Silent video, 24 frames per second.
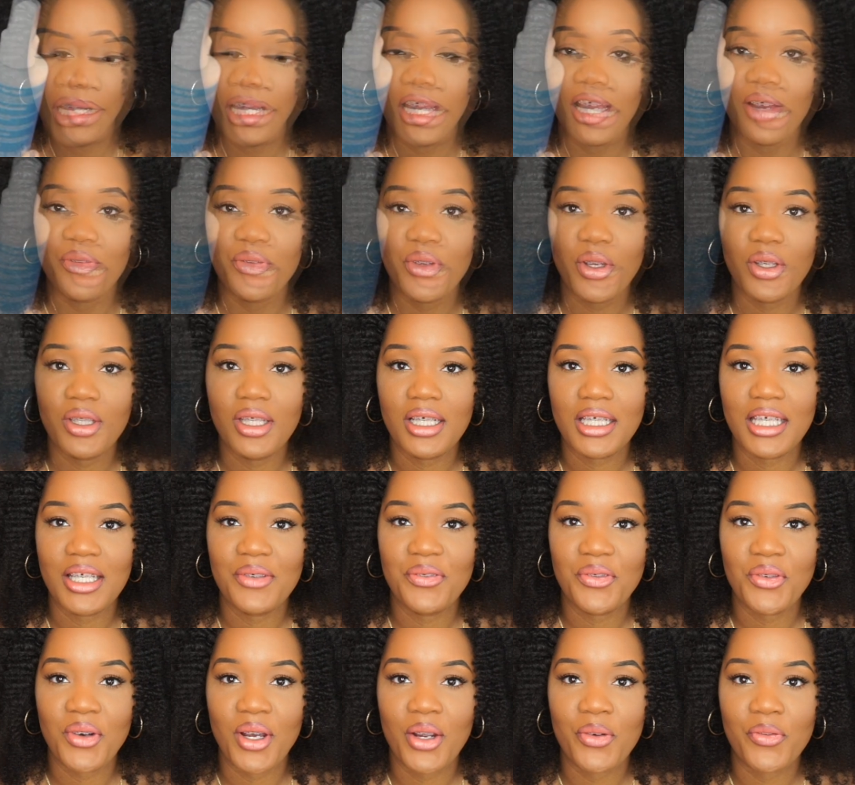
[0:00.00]
If you're looking
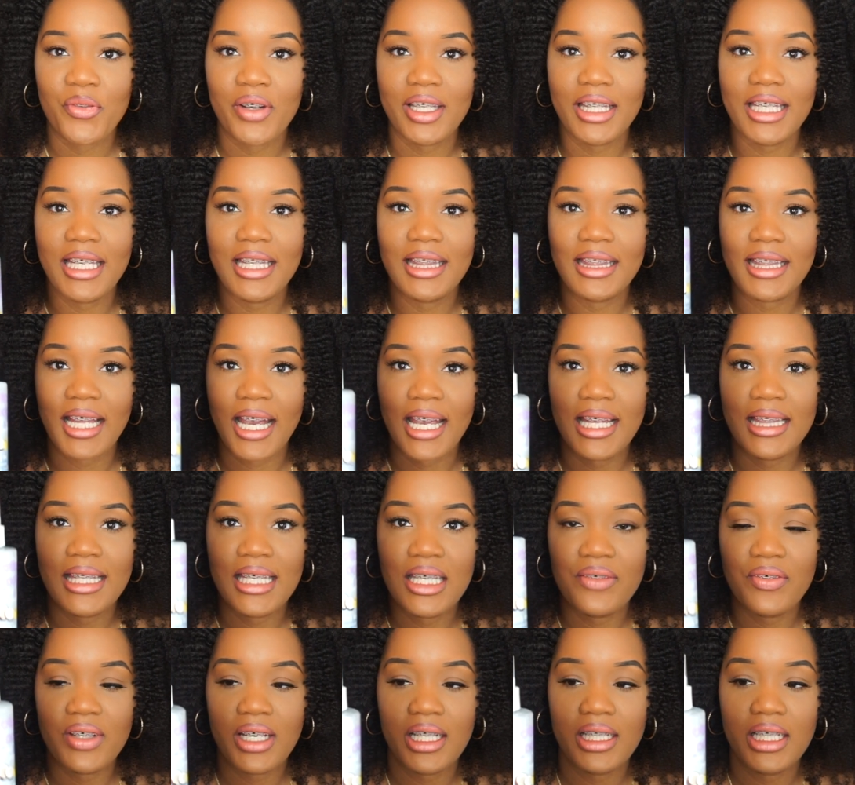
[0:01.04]
for a really light
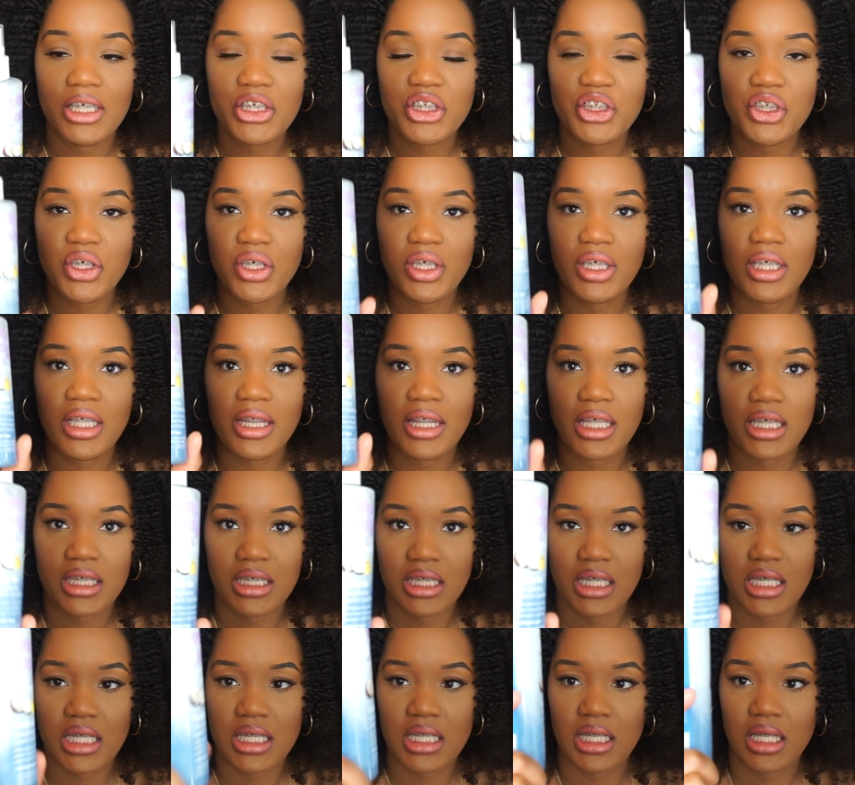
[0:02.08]
leave-in conditioner, this
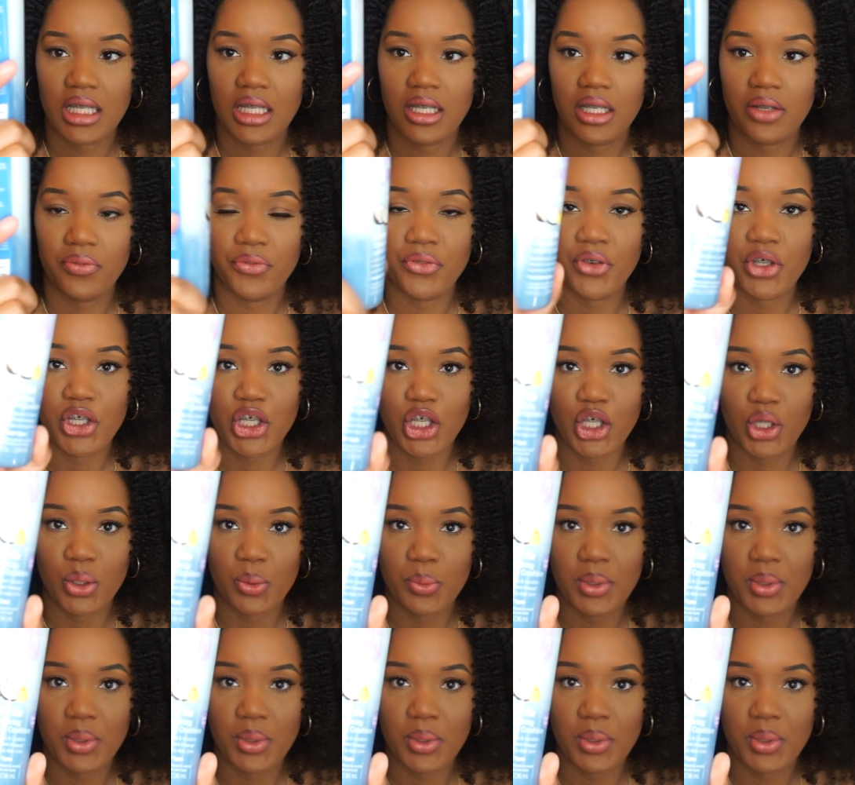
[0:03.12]
is for you.